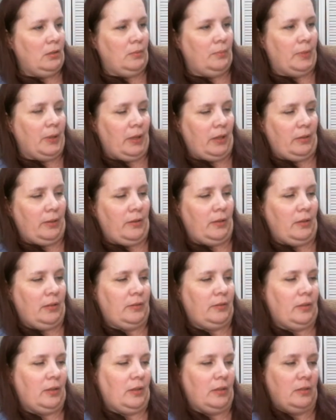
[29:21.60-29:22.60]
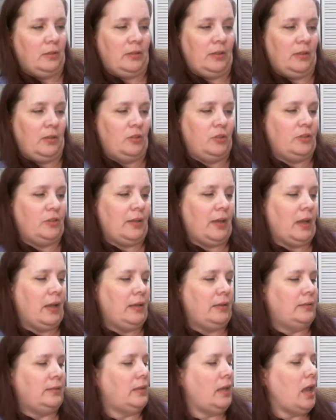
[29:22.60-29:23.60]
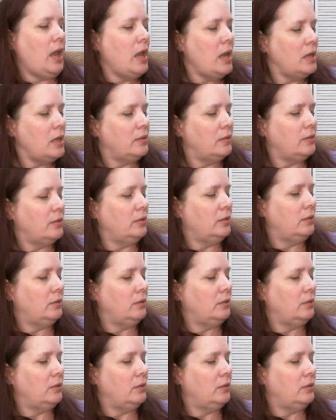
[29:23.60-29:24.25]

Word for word: but it says they're size eight,